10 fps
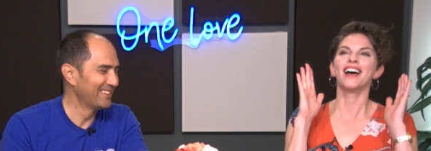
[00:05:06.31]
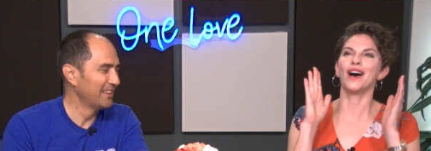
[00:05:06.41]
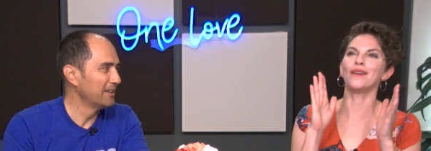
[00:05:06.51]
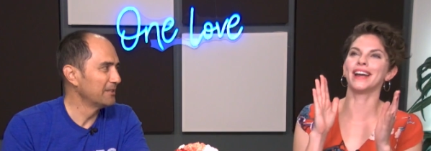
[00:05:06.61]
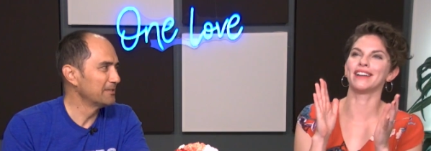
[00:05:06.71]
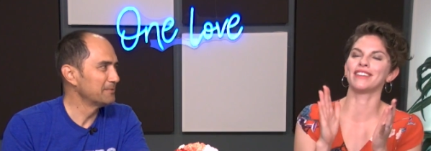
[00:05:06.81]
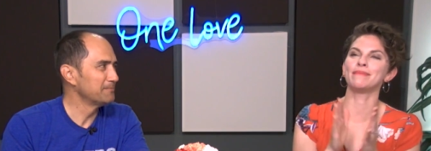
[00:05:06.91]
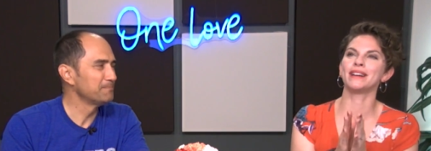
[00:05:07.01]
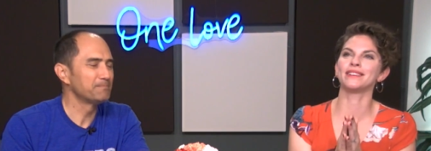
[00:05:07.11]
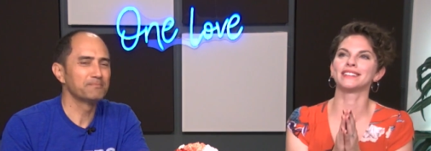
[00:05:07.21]
Speaker 1: All right, if anybody
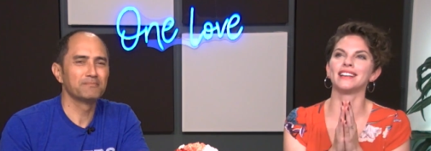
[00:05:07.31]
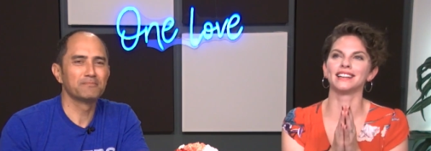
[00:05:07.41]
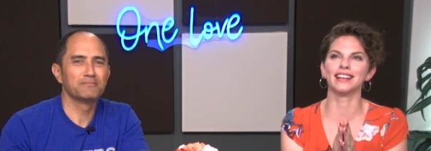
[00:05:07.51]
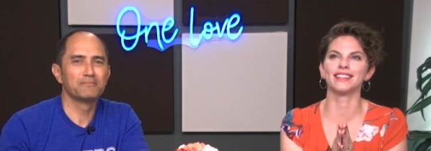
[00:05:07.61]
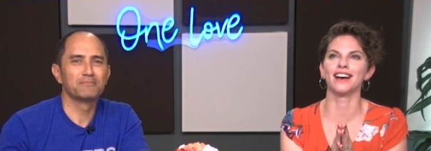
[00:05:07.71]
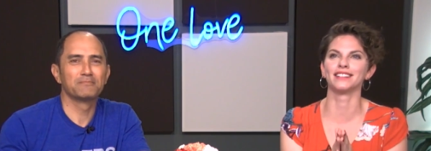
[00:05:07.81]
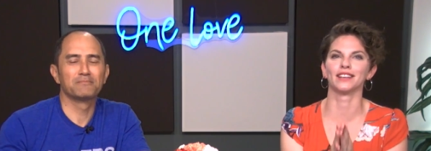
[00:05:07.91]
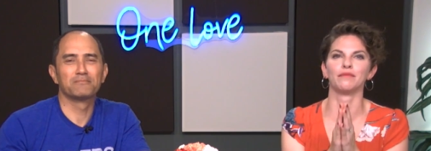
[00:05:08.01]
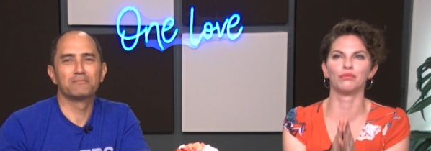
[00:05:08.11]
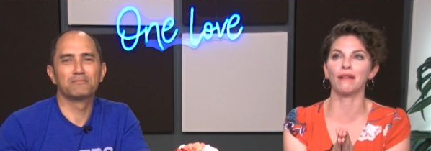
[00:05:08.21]
else has any thoughts on
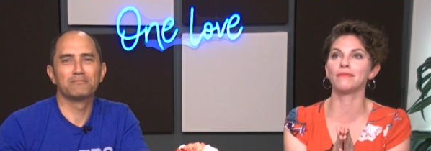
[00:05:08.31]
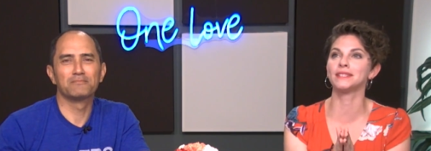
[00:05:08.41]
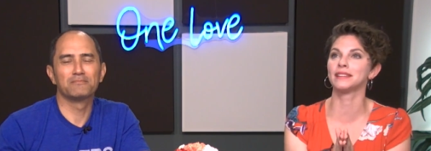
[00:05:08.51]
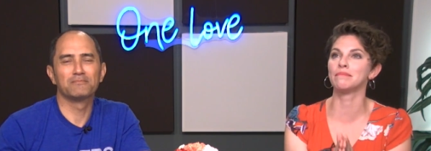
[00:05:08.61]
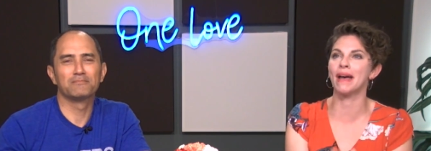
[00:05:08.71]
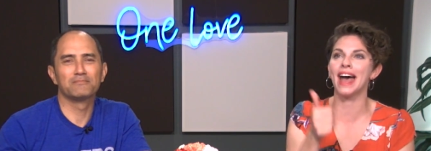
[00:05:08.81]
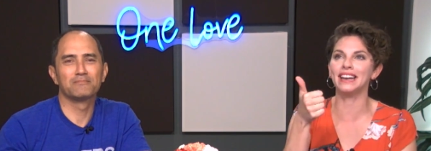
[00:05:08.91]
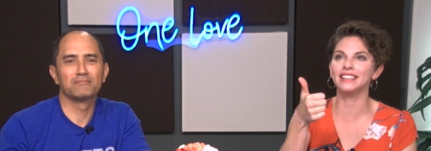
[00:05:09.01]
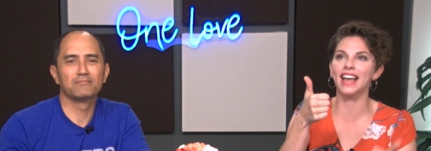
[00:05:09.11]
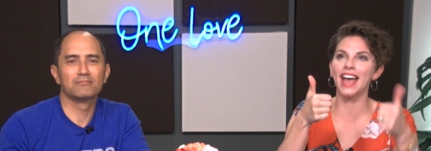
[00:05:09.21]
breakfast in bed,
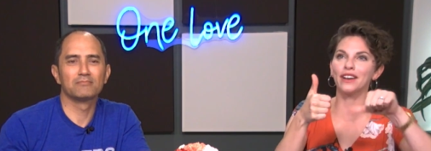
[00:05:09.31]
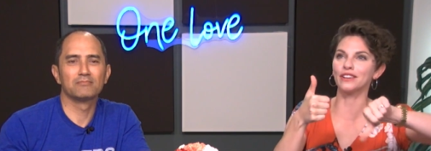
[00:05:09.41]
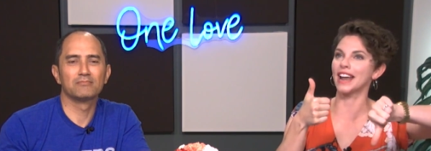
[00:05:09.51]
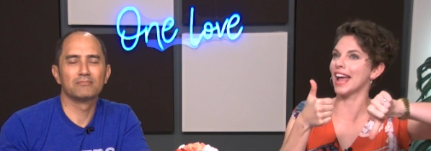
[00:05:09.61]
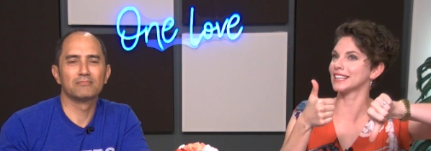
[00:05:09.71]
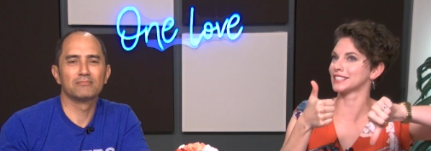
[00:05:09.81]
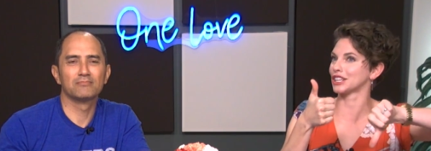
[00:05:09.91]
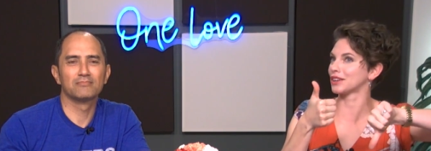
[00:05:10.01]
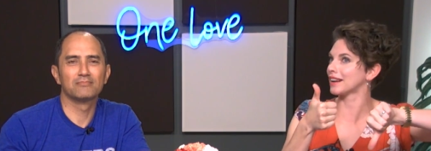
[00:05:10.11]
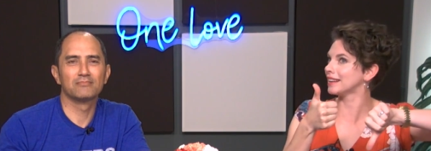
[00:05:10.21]
yay or nay, is it a good
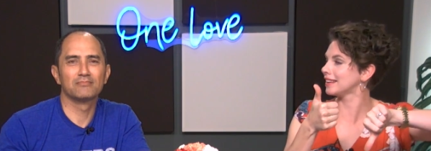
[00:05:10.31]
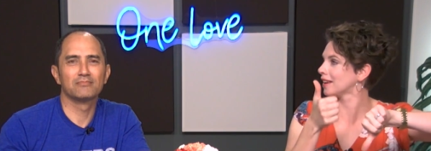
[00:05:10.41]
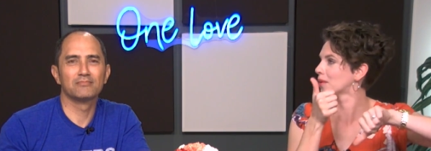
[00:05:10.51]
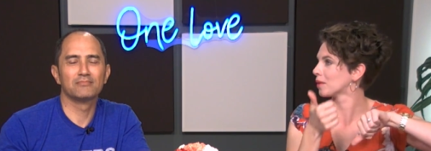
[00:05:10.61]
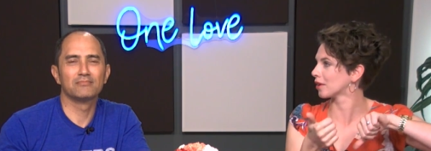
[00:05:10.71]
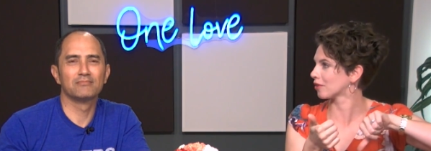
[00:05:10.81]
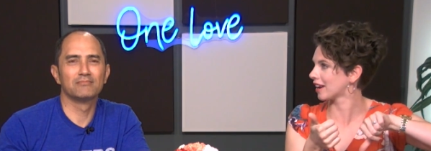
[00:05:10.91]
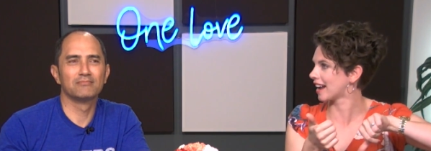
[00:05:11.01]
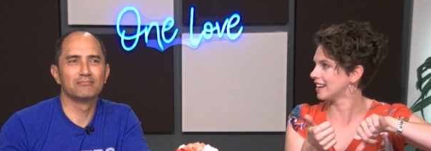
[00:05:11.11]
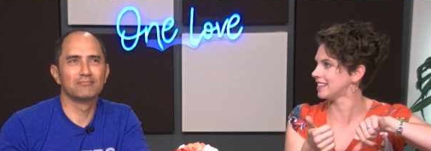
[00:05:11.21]
idea or a great
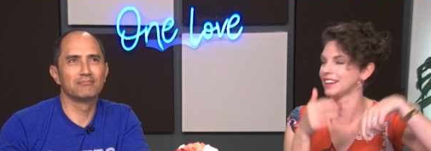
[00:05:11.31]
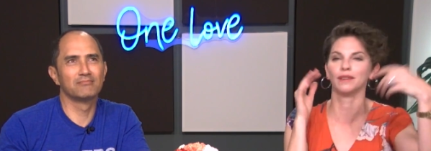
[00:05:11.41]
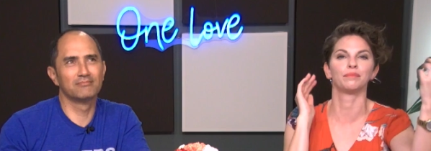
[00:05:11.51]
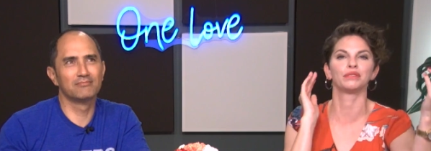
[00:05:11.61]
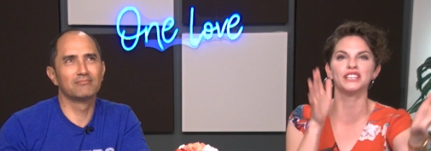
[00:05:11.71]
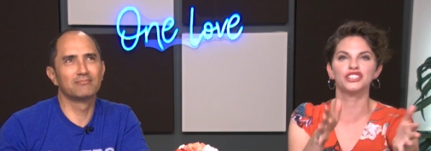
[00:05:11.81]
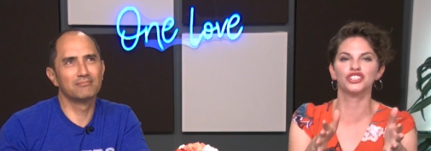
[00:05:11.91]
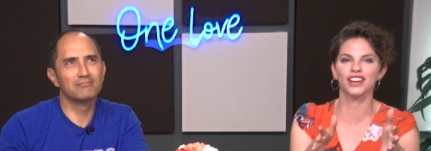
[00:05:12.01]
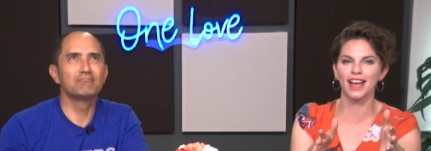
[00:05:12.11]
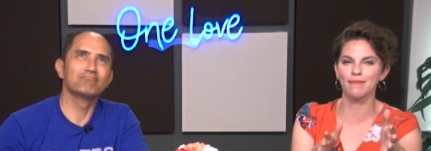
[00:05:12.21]
idea? Mm -hmm. Please
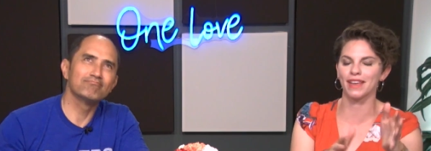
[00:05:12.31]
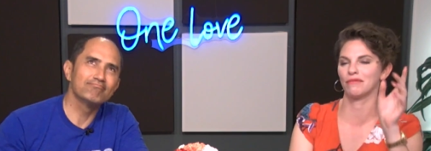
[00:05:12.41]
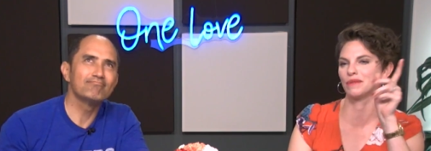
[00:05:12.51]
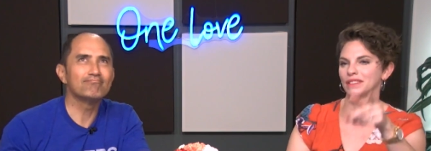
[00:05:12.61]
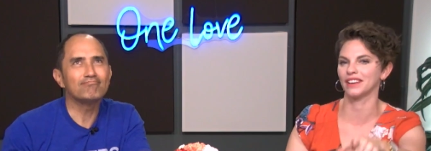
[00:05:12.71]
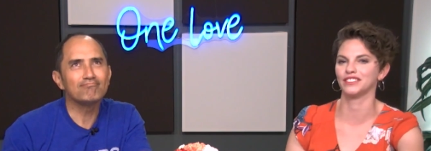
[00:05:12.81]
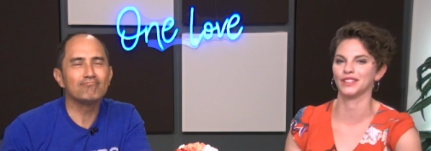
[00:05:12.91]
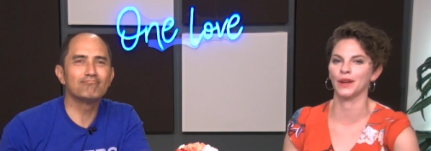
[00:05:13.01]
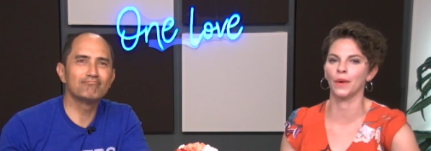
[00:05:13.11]
chime in. We would love to know.